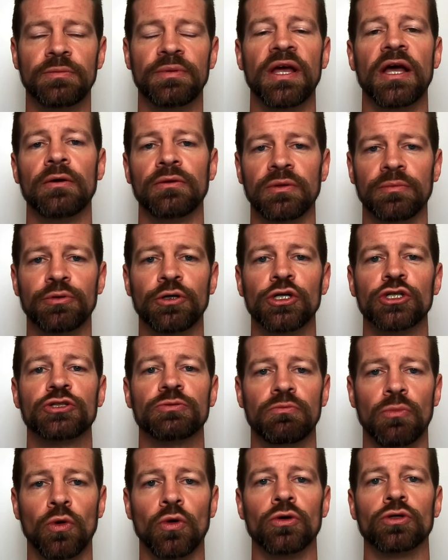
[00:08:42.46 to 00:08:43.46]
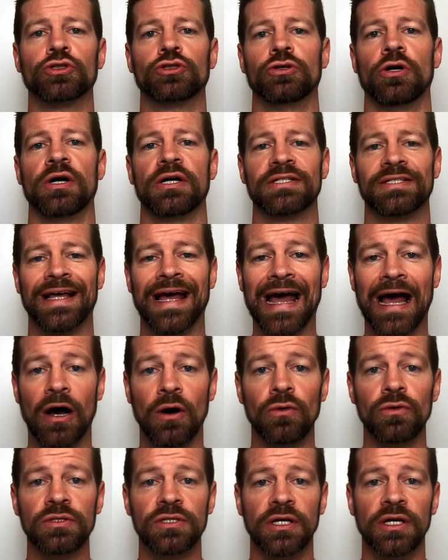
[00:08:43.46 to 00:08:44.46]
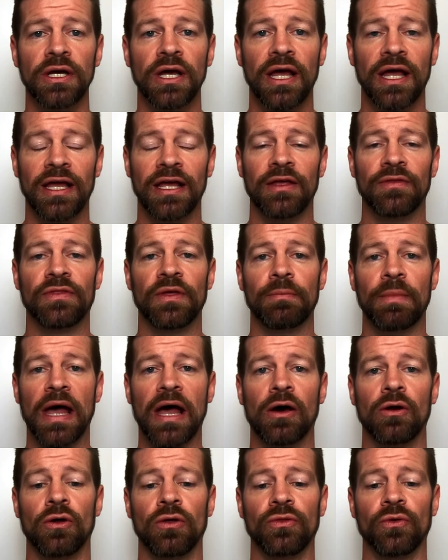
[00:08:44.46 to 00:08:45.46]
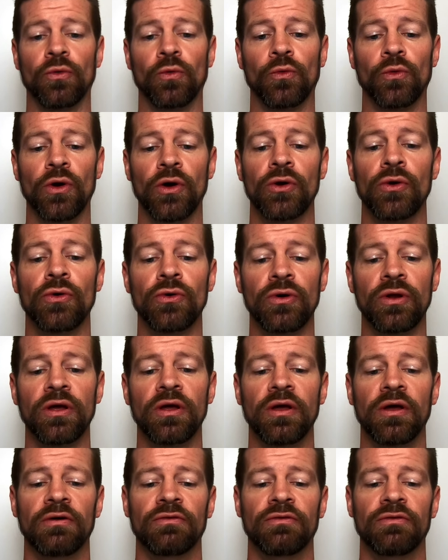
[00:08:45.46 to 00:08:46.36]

be able to push more trucks out and get them out on the road